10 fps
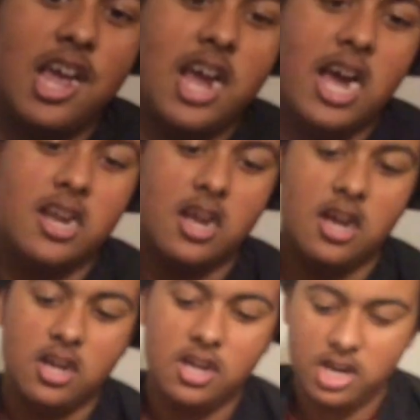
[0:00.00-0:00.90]
and
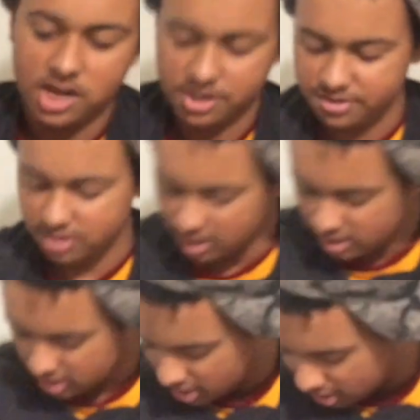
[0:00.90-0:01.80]
it's
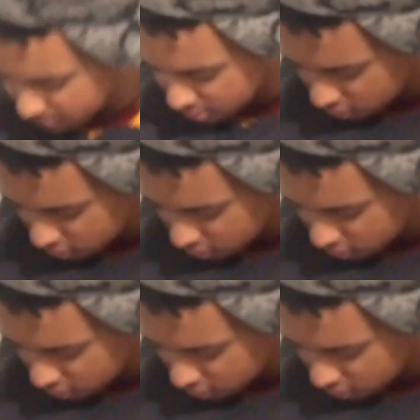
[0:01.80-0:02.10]
done. I'm gonna